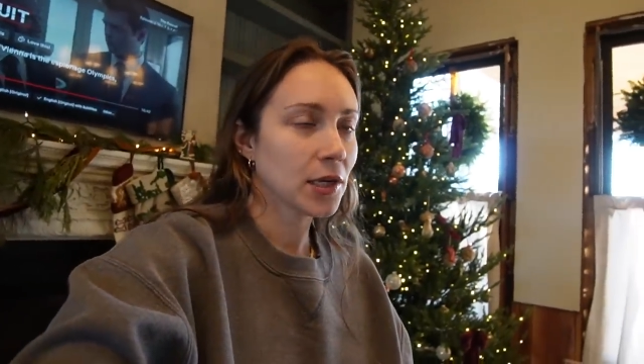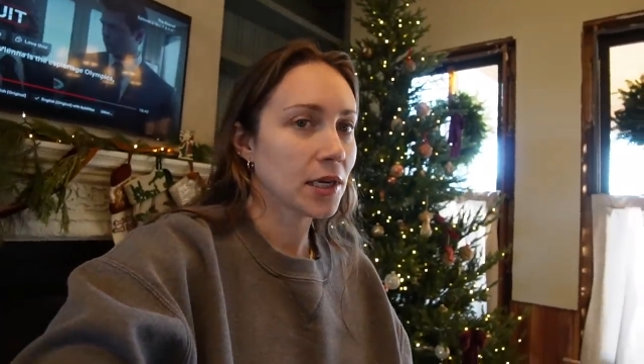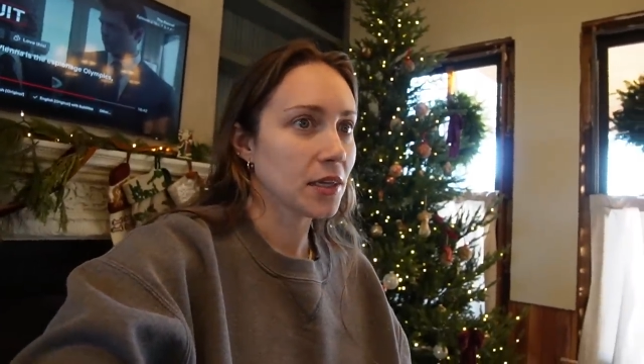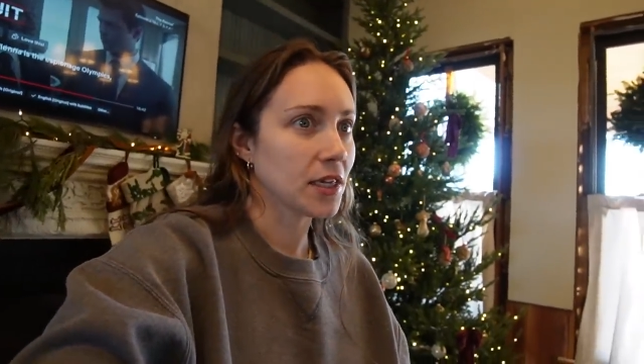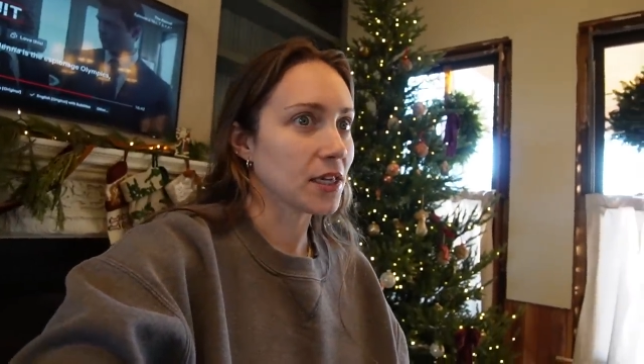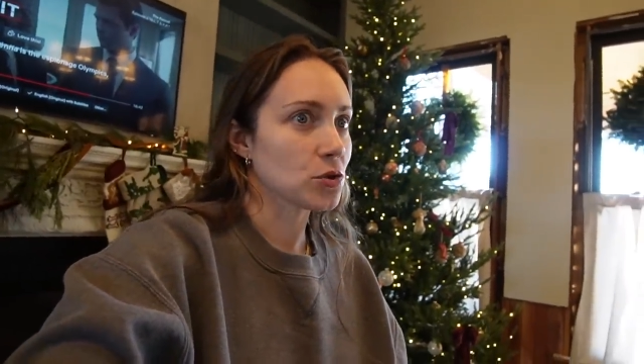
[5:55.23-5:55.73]

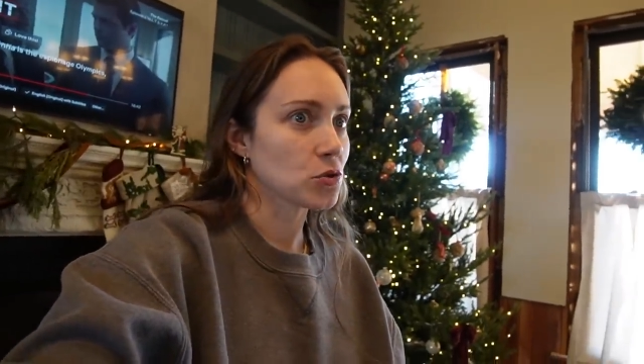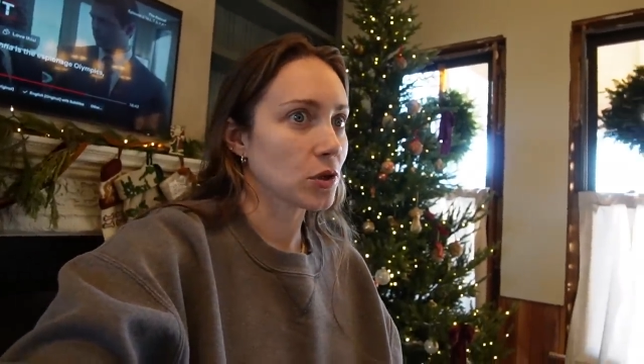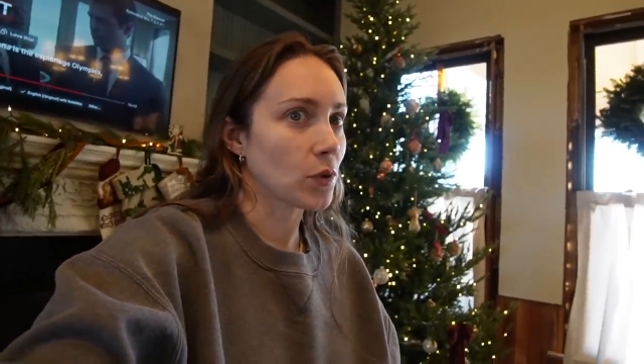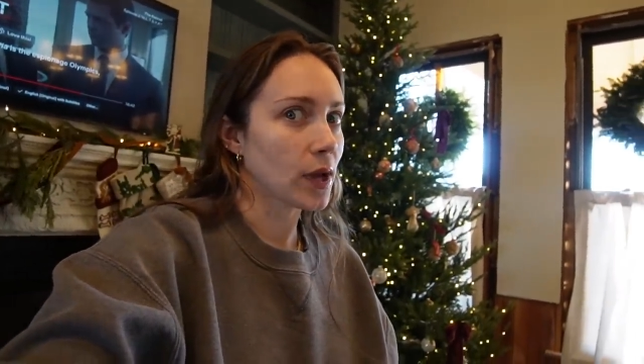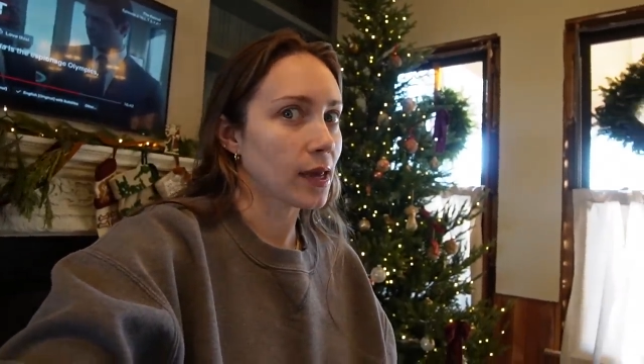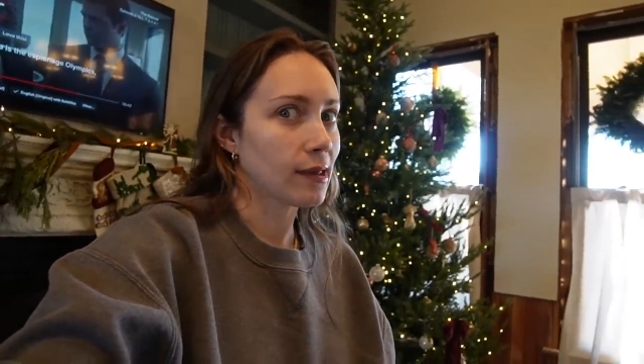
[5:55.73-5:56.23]
In the
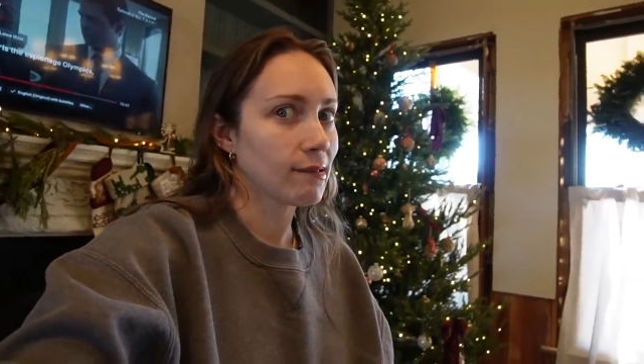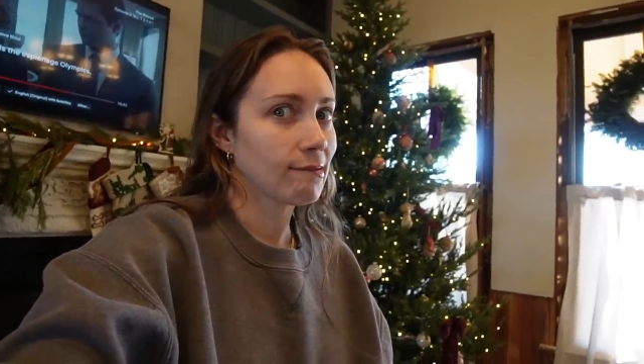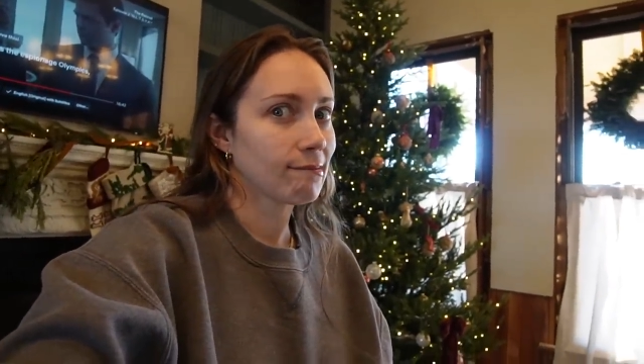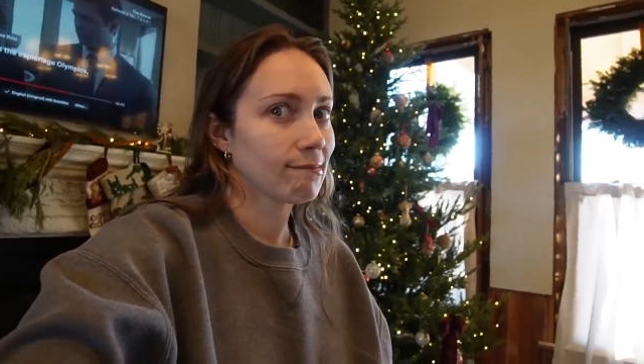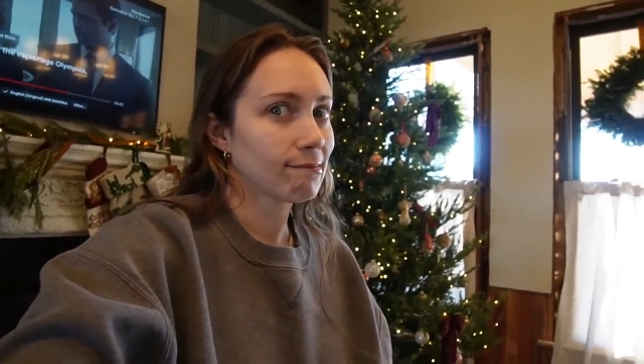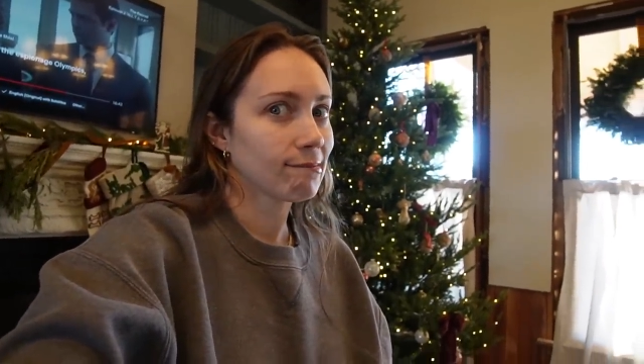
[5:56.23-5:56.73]
entryway.
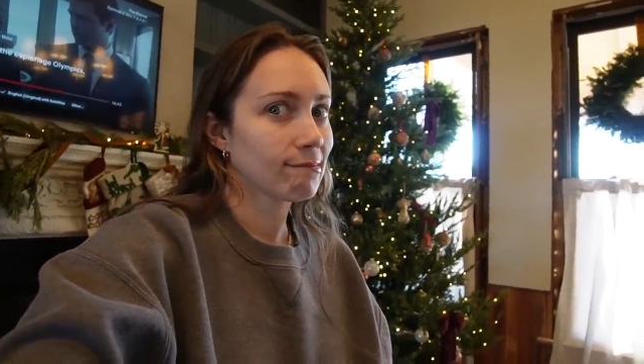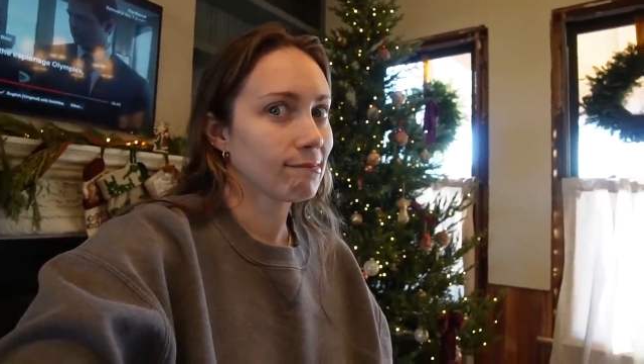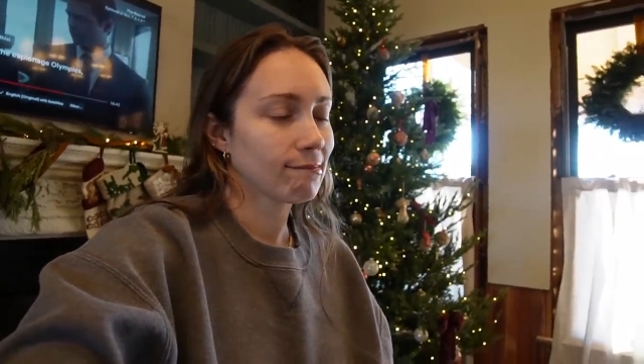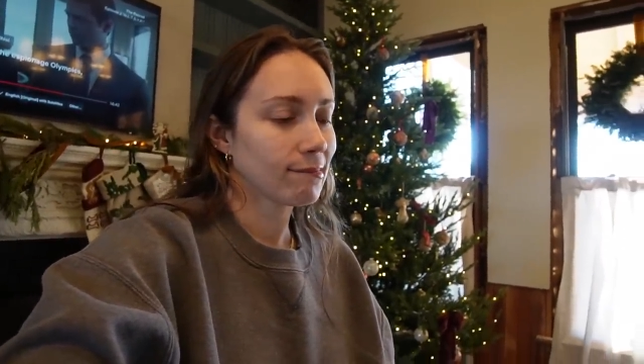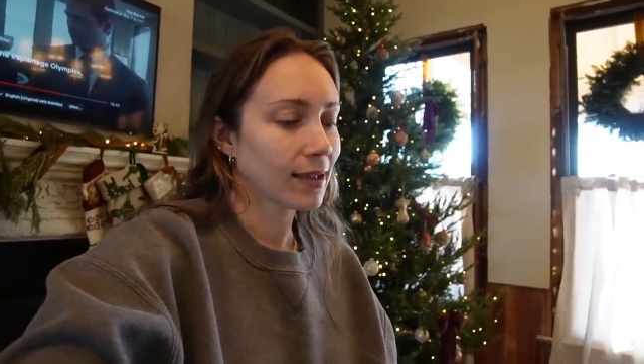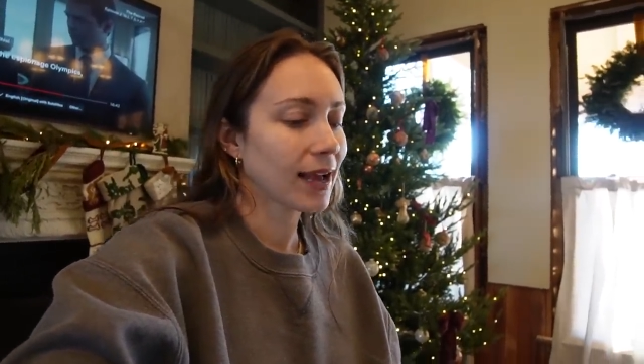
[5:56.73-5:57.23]

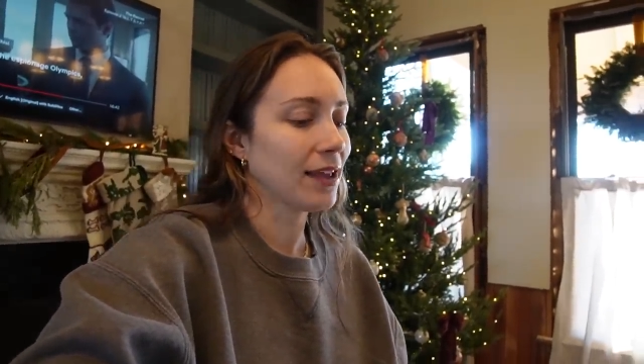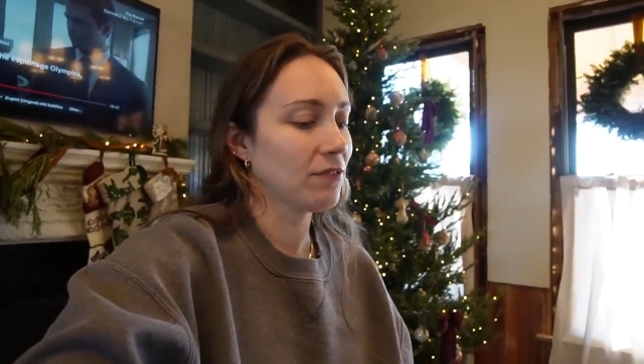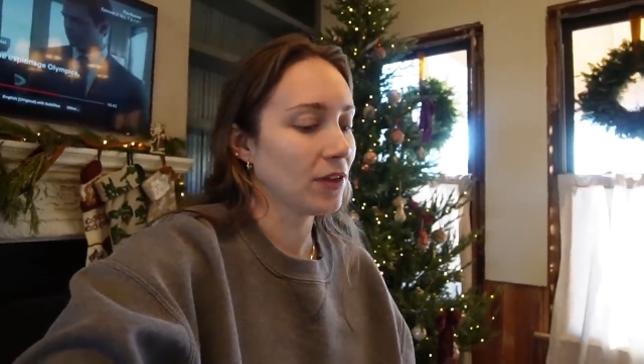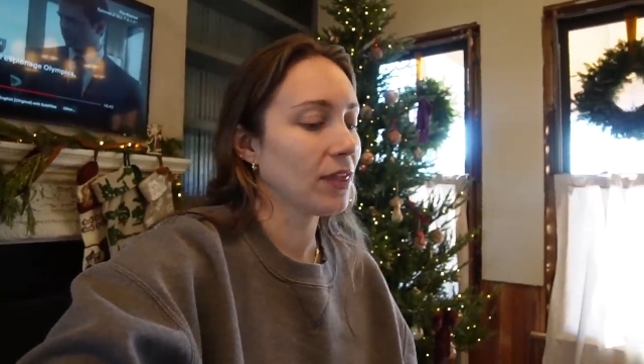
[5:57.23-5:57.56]
I feel